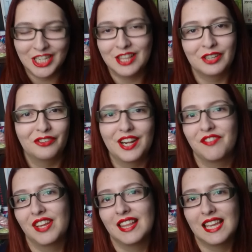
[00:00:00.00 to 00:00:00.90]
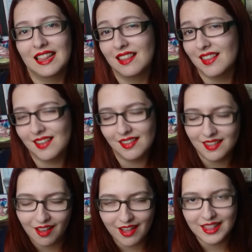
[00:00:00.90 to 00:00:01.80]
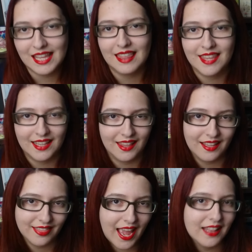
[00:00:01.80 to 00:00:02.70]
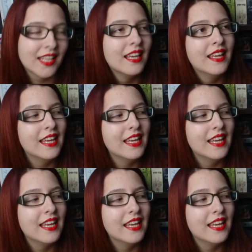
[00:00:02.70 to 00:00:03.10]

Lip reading: She's not really fitting into the society, things like that.